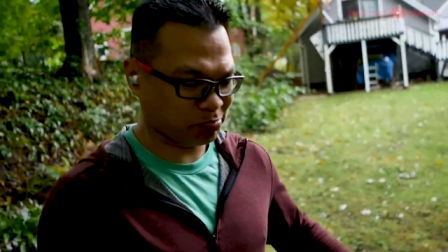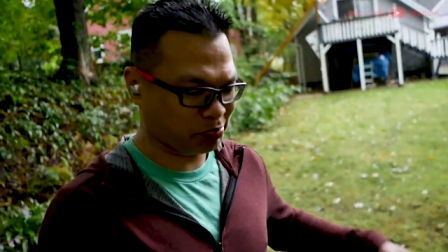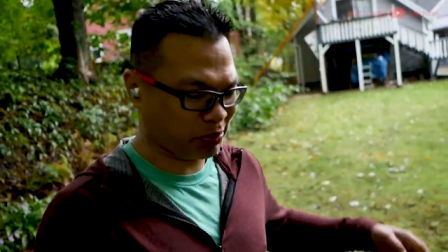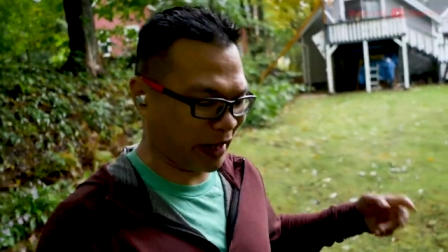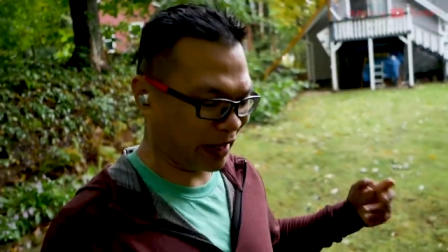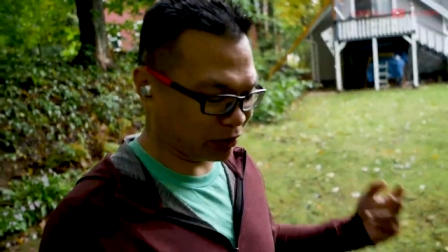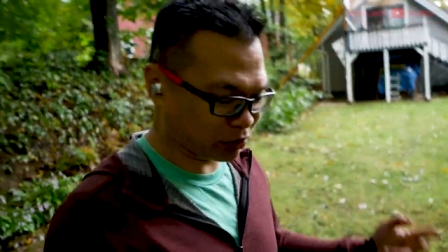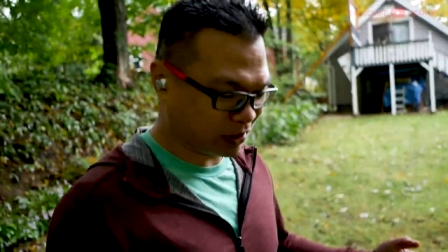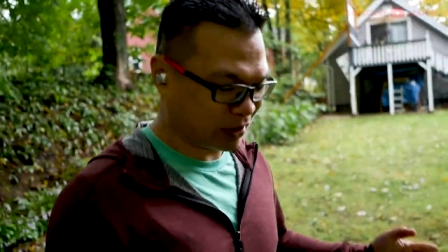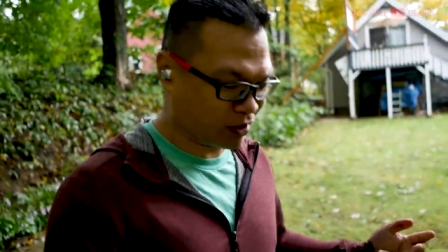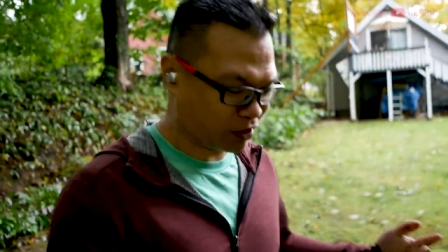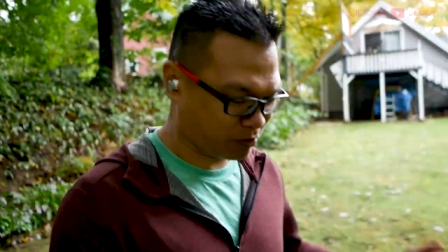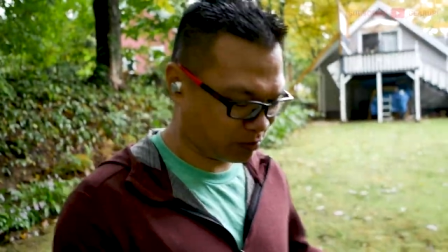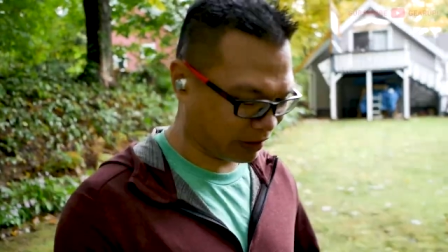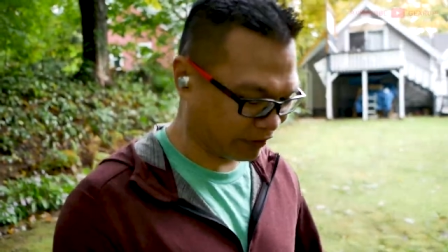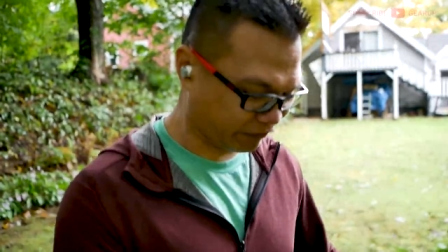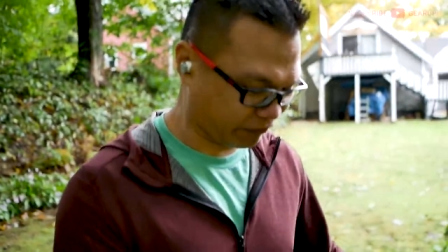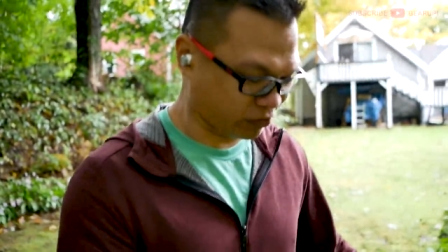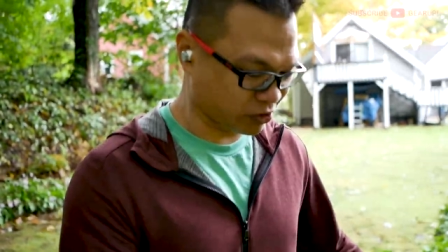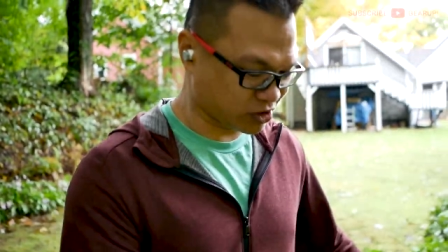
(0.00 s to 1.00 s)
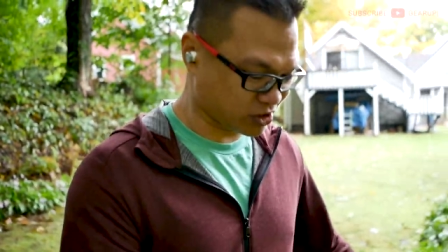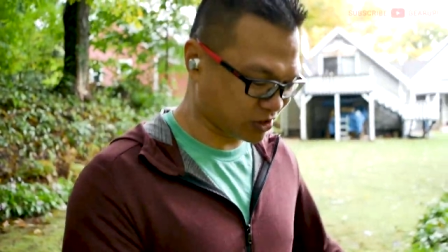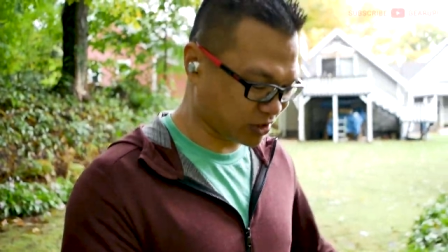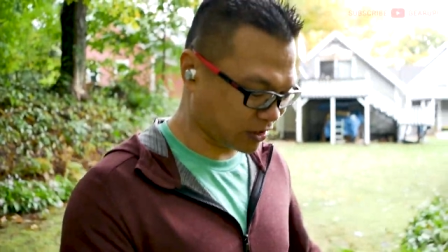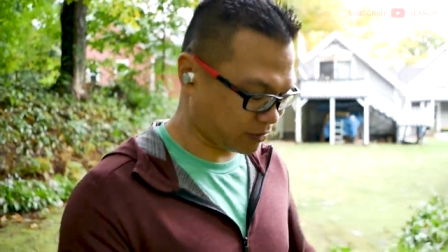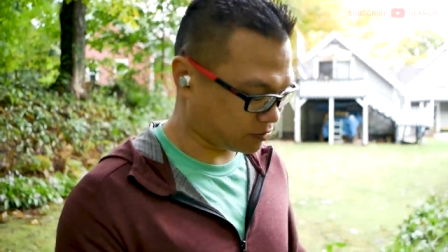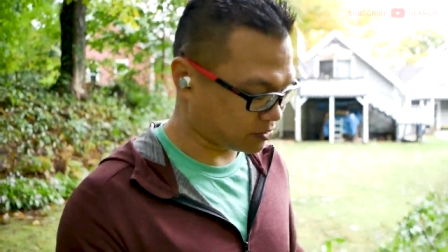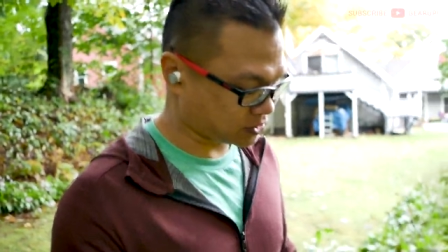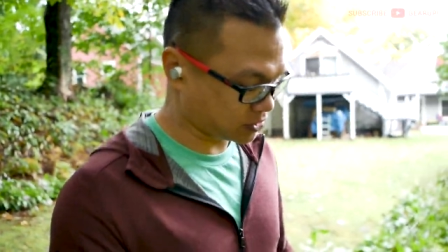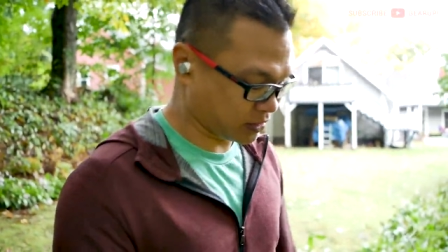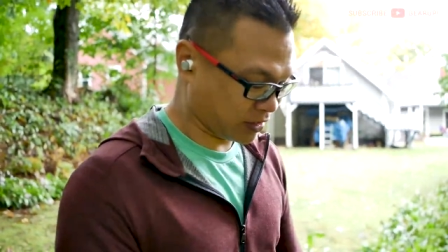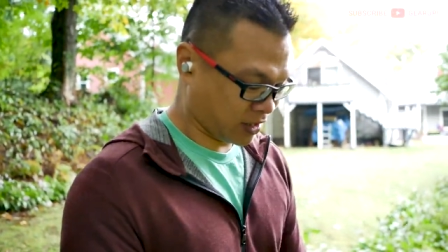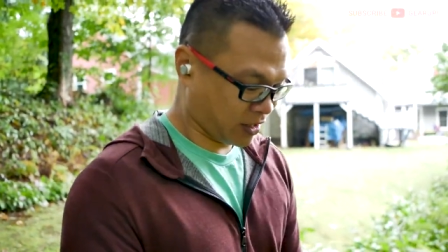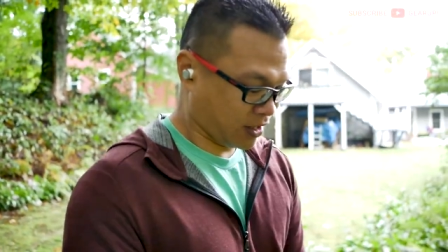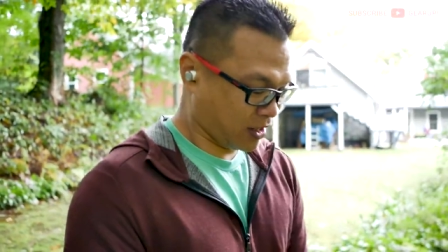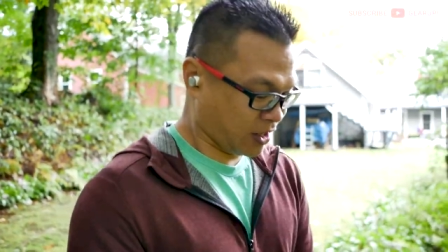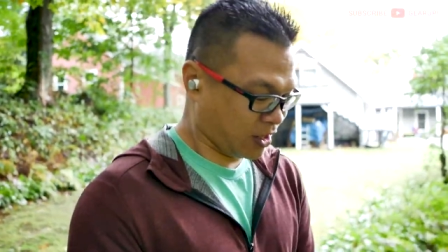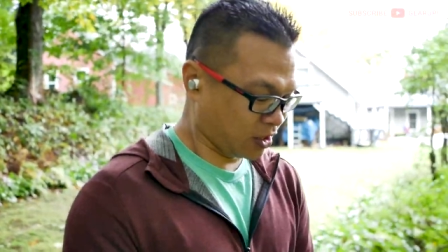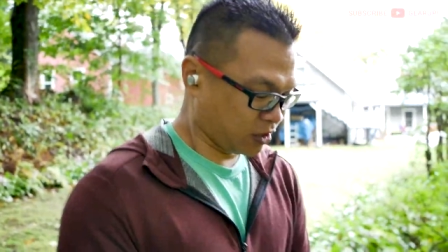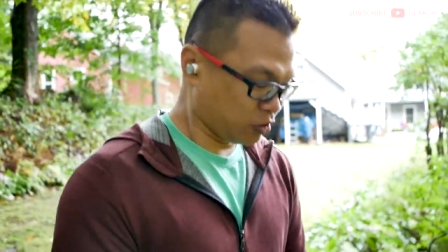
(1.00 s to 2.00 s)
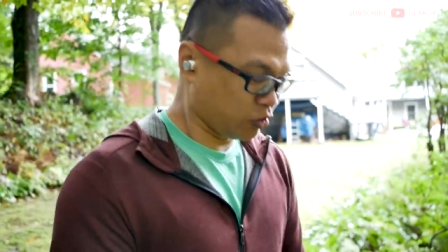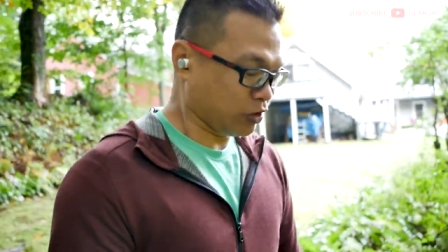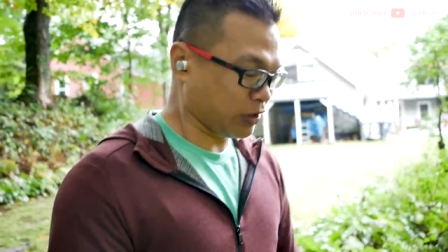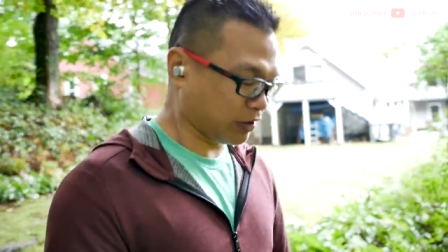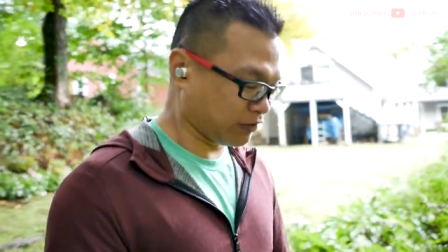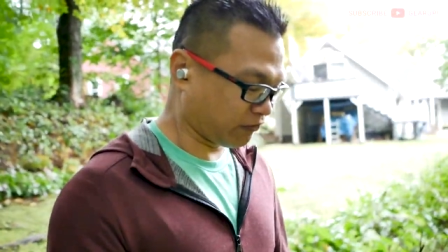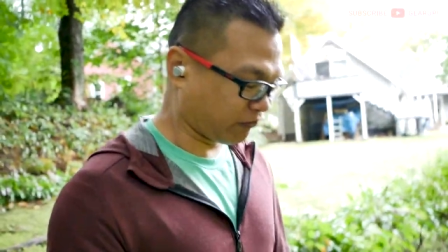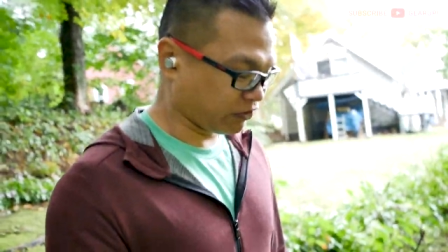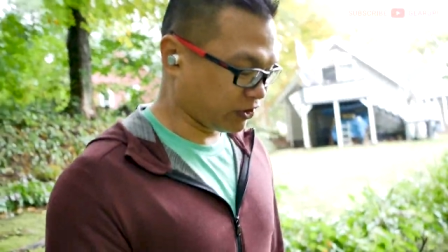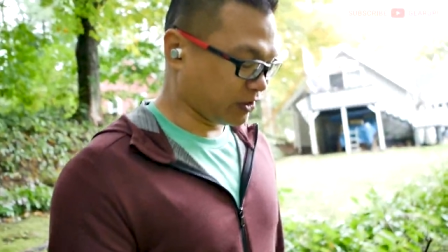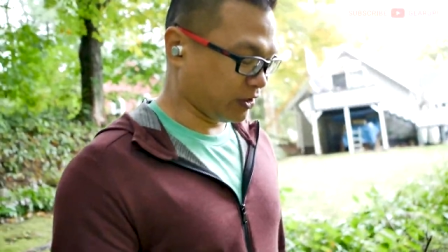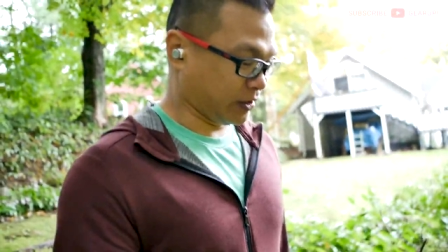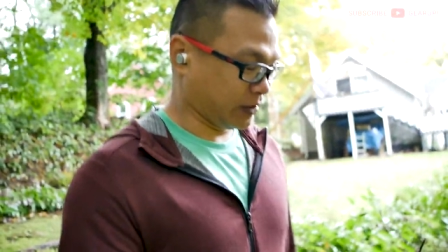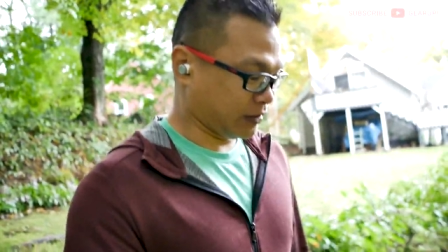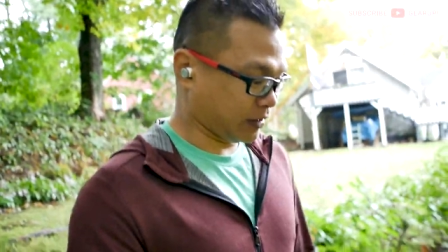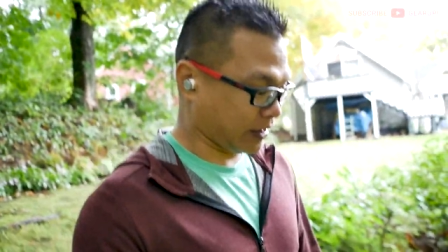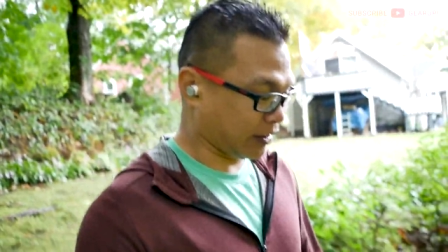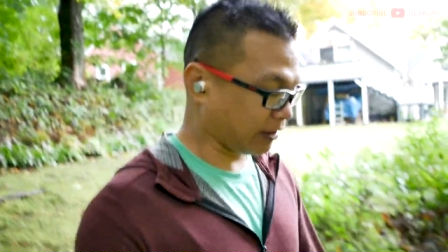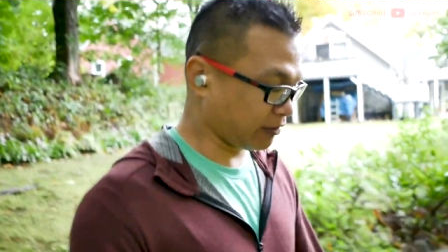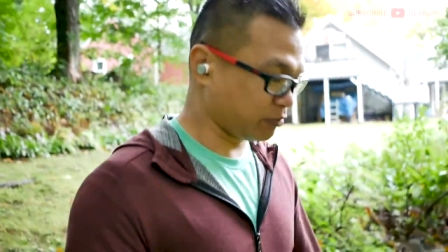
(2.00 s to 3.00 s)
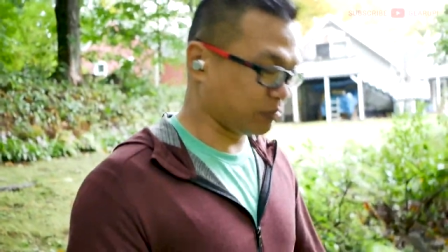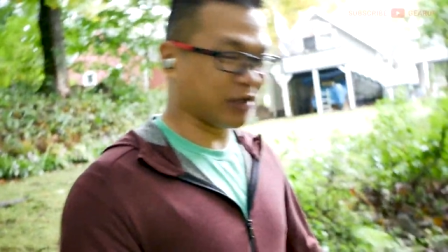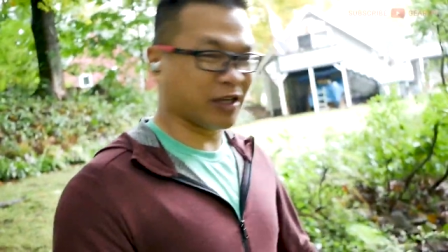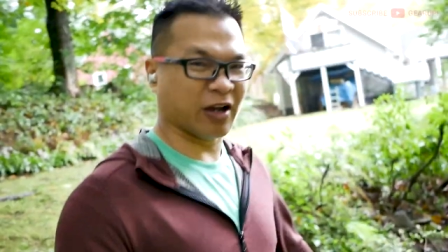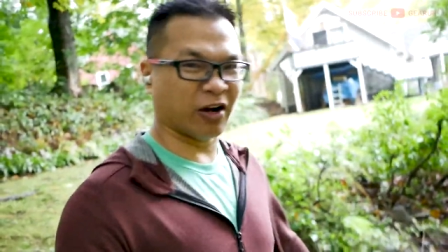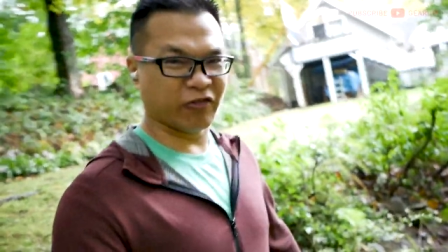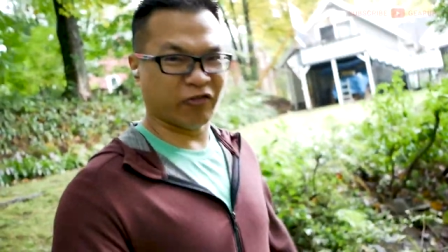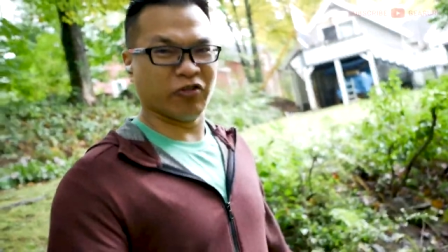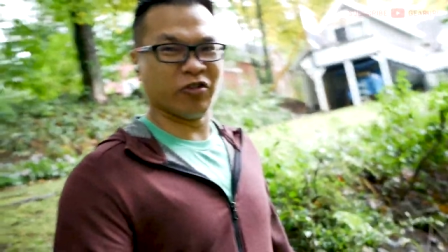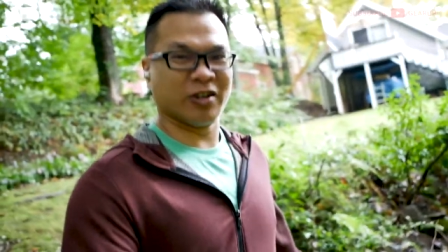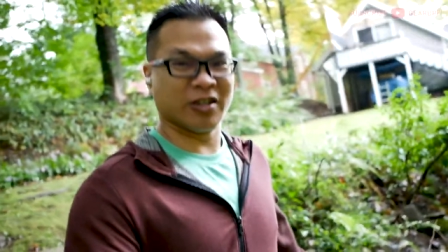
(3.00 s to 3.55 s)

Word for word: pounding on my footsteps, you can feel it. I had to be careful